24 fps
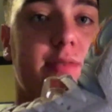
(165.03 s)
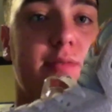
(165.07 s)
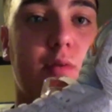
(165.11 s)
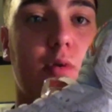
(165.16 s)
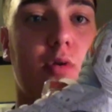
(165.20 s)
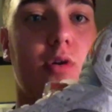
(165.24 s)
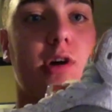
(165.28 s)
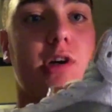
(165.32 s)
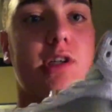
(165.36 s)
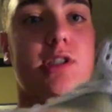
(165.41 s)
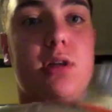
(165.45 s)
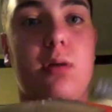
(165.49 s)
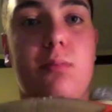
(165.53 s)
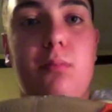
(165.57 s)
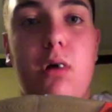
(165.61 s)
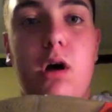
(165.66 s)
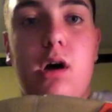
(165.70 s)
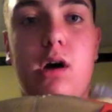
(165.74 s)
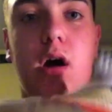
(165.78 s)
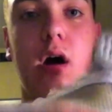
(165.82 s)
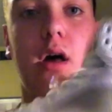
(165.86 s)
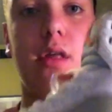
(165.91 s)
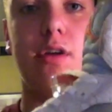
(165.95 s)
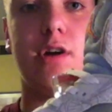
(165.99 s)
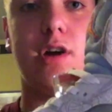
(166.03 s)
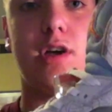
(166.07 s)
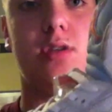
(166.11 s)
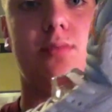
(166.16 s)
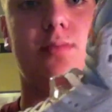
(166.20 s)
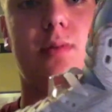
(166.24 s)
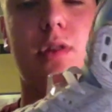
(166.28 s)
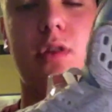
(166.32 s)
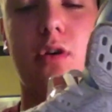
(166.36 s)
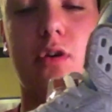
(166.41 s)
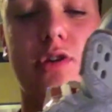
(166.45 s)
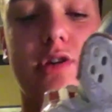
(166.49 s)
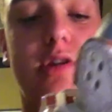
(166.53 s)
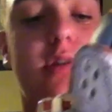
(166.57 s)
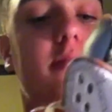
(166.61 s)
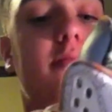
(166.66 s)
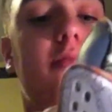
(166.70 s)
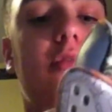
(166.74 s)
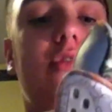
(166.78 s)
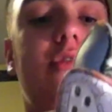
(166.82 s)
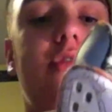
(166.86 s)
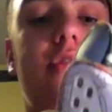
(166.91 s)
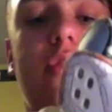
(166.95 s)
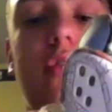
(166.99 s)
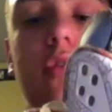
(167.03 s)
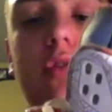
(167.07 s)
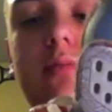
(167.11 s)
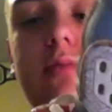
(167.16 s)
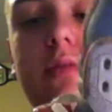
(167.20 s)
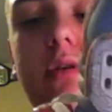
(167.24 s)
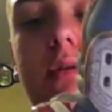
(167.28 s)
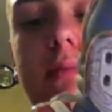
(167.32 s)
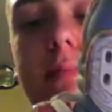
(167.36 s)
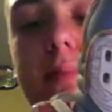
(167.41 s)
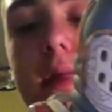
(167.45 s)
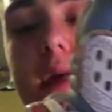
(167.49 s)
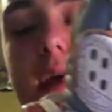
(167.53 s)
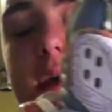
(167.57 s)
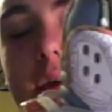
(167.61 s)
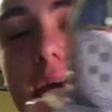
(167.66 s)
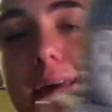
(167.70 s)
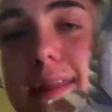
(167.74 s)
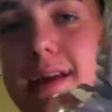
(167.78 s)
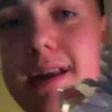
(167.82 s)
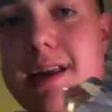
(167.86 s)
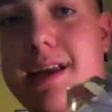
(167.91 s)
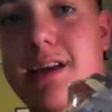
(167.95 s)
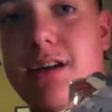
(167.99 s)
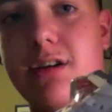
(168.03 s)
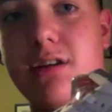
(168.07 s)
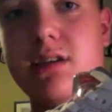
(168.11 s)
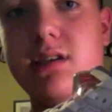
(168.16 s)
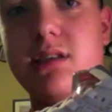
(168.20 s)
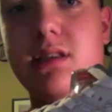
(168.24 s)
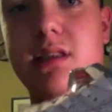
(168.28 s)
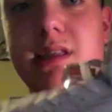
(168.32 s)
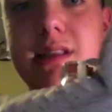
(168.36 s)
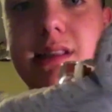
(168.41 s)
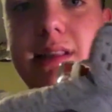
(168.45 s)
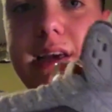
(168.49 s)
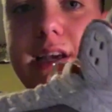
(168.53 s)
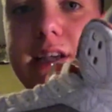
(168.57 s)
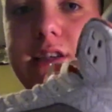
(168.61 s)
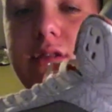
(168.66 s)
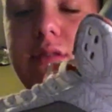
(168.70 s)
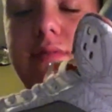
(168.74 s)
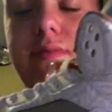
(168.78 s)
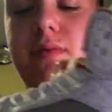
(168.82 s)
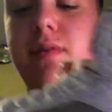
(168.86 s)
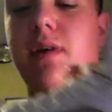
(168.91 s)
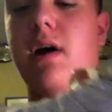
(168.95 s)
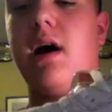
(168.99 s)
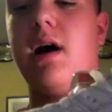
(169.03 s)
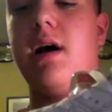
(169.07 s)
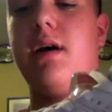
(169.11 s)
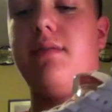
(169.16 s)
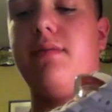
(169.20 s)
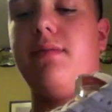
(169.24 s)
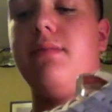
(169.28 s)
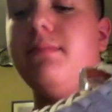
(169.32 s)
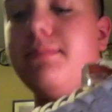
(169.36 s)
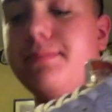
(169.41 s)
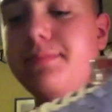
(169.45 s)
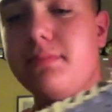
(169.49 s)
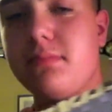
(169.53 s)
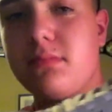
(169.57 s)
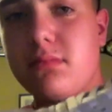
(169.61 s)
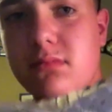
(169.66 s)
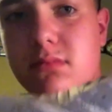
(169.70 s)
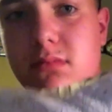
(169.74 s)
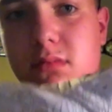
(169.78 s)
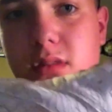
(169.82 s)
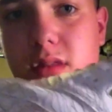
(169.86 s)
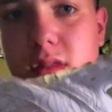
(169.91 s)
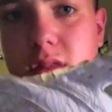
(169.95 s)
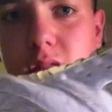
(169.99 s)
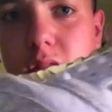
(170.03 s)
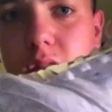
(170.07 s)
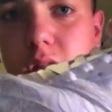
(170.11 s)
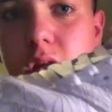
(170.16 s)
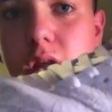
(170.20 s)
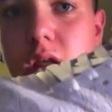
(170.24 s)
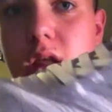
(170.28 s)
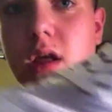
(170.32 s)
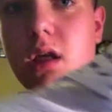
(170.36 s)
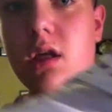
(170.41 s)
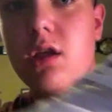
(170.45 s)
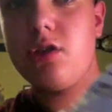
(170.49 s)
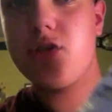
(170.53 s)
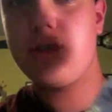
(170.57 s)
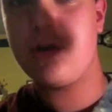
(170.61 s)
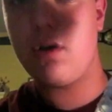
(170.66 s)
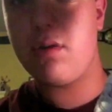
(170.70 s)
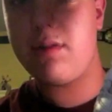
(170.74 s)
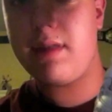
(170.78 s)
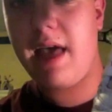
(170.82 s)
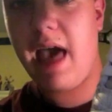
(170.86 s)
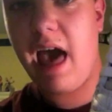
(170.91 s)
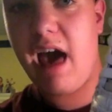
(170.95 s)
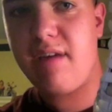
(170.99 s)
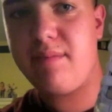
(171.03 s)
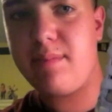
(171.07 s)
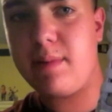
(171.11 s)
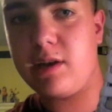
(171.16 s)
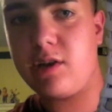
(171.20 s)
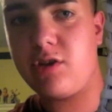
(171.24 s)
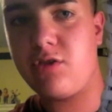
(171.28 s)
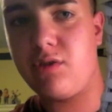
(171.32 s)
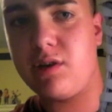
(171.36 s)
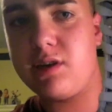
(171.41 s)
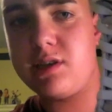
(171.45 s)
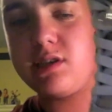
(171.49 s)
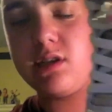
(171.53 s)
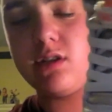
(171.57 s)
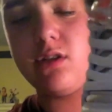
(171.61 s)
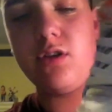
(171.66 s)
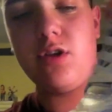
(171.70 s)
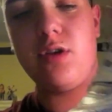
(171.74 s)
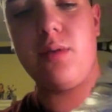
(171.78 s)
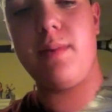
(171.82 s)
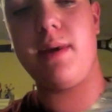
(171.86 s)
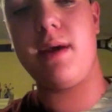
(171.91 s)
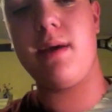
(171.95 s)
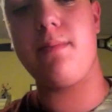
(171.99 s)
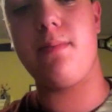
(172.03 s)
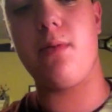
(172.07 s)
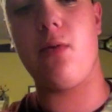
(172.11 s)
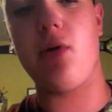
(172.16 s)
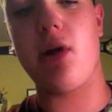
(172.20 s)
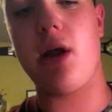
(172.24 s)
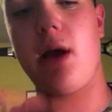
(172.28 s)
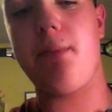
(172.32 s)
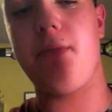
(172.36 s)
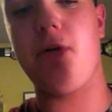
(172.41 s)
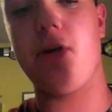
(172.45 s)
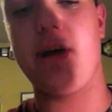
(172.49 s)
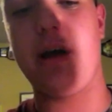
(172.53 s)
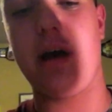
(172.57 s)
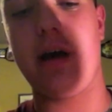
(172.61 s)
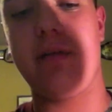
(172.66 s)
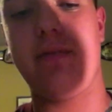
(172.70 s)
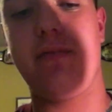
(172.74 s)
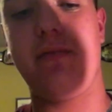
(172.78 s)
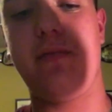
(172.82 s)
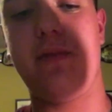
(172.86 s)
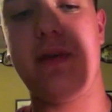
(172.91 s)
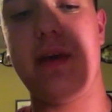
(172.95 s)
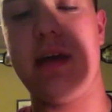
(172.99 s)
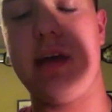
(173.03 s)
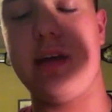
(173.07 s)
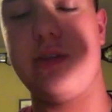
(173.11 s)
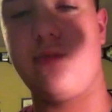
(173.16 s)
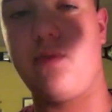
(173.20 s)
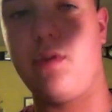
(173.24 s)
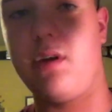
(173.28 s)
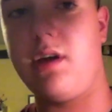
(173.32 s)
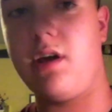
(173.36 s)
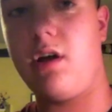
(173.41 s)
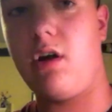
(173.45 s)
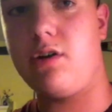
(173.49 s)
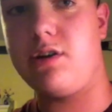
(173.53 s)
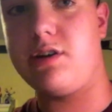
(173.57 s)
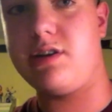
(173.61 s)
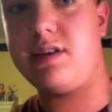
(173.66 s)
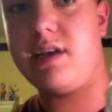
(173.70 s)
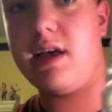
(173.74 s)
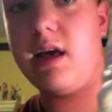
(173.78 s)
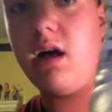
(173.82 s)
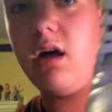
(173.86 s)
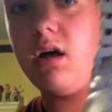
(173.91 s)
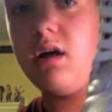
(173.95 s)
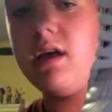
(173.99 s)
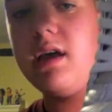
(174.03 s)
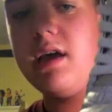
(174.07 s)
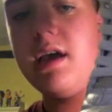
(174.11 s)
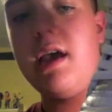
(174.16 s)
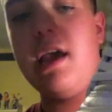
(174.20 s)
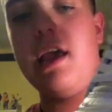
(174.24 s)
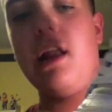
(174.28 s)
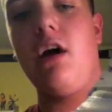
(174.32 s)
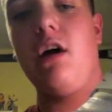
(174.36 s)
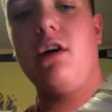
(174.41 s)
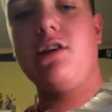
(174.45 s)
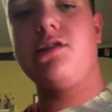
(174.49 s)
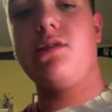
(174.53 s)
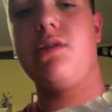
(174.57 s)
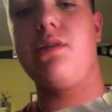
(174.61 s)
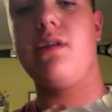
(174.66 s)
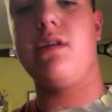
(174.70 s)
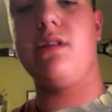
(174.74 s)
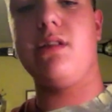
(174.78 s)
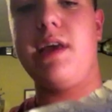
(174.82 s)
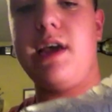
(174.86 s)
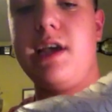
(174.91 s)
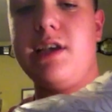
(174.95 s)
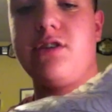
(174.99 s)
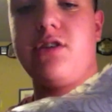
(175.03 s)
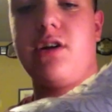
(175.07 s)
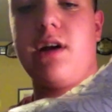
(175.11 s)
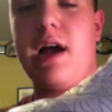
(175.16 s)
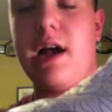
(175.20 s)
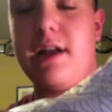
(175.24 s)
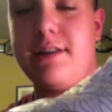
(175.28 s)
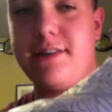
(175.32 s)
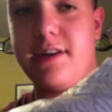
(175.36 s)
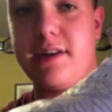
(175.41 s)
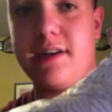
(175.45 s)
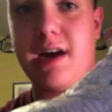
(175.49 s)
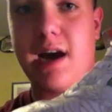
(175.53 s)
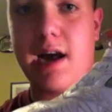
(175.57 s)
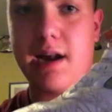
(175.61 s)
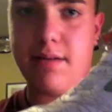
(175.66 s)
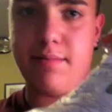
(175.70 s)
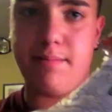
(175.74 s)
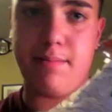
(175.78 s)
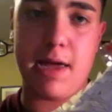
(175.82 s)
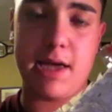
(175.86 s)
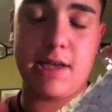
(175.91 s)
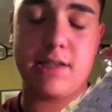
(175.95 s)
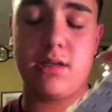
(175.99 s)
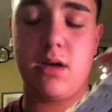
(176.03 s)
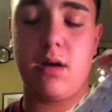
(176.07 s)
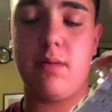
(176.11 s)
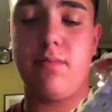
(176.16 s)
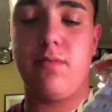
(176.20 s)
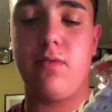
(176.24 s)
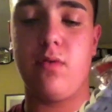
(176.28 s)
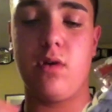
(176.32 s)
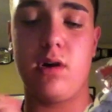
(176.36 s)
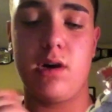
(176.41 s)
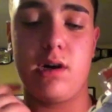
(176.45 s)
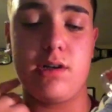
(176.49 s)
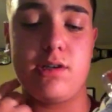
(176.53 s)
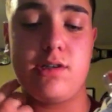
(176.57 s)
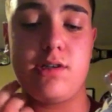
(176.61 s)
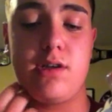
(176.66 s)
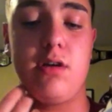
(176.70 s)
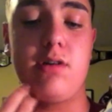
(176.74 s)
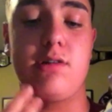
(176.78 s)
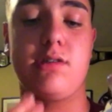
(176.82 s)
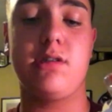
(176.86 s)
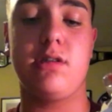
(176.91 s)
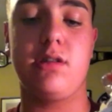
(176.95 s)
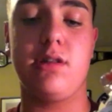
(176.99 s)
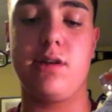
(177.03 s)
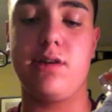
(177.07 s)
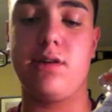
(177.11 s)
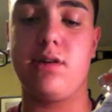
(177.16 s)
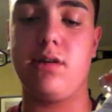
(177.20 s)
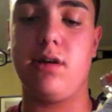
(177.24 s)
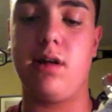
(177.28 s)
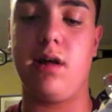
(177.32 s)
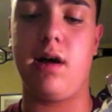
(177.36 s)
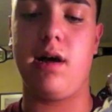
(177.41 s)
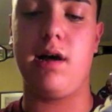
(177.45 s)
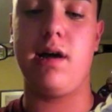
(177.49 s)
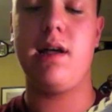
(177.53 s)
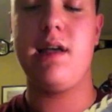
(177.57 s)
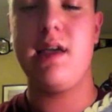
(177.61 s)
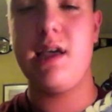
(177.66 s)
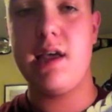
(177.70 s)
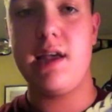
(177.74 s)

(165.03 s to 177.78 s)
4s, among others, but those are the most notable. And then here's the Laser 5. So they have been creased a little bit, but when I put it on feet, it's really hard to tell. And also the laser etching kind of makes up for it, so it's a little